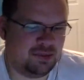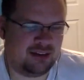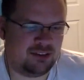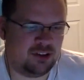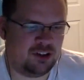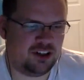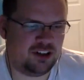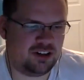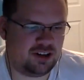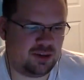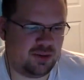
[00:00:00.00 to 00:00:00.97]
You're
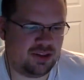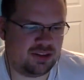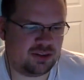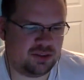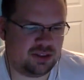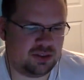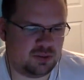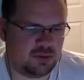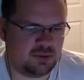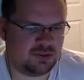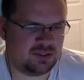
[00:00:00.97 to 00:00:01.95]
gonna win this week. We'll
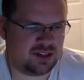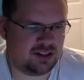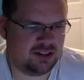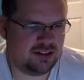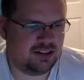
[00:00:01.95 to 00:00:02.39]
move on.